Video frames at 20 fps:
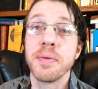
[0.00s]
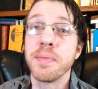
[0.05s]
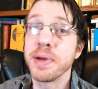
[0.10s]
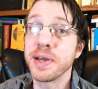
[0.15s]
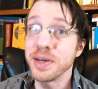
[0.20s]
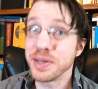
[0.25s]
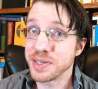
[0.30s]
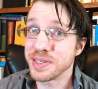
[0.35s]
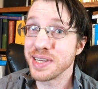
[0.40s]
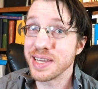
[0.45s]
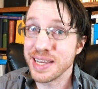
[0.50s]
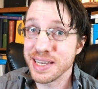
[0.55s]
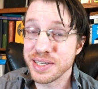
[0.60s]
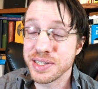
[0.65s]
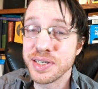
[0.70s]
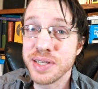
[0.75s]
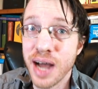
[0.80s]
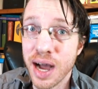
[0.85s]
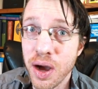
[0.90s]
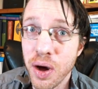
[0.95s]
Because
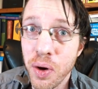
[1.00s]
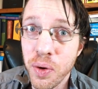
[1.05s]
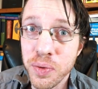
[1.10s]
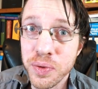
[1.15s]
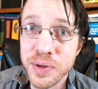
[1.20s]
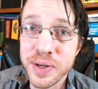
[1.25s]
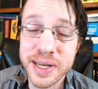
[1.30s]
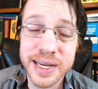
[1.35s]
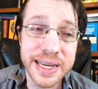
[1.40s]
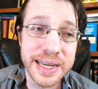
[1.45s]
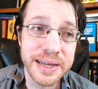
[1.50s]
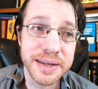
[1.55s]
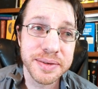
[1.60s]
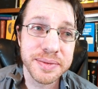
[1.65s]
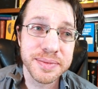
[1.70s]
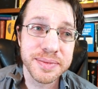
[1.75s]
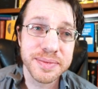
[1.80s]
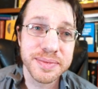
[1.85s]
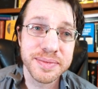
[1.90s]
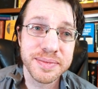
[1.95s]
it's not only
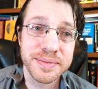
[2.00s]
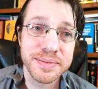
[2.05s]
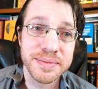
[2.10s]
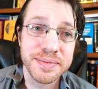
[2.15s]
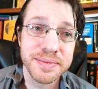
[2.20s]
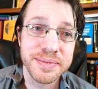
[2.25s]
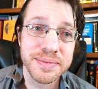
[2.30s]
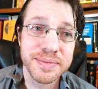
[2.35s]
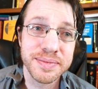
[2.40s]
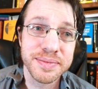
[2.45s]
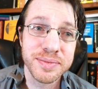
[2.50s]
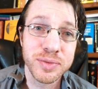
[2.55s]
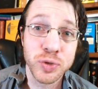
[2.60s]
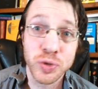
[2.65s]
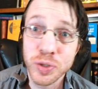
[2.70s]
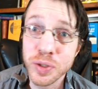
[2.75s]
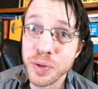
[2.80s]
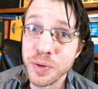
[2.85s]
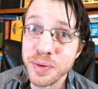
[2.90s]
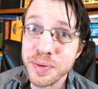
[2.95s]

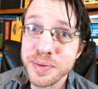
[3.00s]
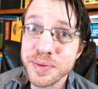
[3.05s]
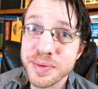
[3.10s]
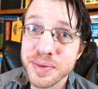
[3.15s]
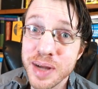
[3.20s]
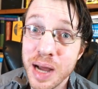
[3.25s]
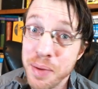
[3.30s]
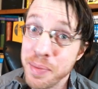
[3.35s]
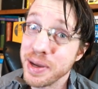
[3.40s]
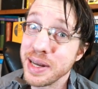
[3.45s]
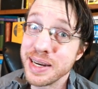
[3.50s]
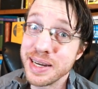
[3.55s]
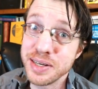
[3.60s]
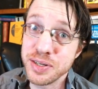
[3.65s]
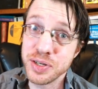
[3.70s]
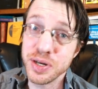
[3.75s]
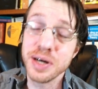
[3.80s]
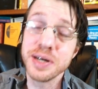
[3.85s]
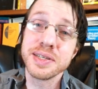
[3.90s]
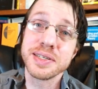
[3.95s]
true, I mean,
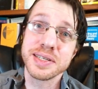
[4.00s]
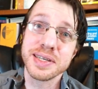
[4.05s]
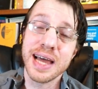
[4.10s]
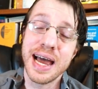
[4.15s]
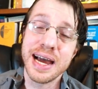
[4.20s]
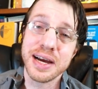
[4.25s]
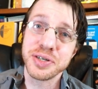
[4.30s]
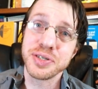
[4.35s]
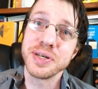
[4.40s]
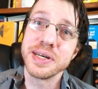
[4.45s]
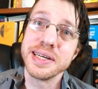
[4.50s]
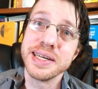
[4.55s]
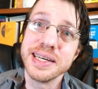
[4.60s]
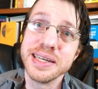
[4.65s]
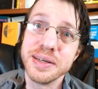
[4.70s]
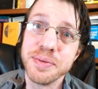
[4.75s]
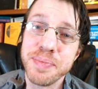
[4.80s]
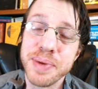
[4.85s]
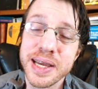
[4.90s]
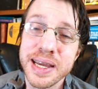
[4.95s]
it does actually
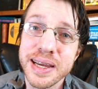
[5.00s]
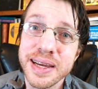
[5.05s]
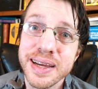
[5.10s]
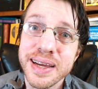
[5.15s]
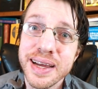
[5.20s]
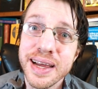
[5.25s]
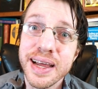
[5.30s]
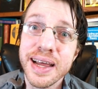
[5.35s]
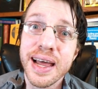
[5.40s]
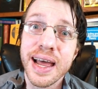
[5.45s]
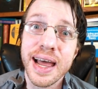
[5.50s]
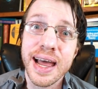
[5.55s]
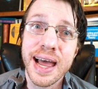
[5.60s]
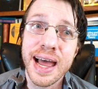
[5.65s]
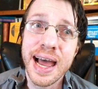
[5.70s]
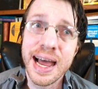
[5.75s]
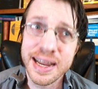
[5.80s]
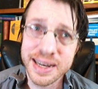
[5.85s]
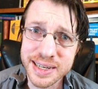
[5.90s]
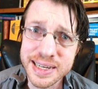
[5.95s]
need to be
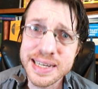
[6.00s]
at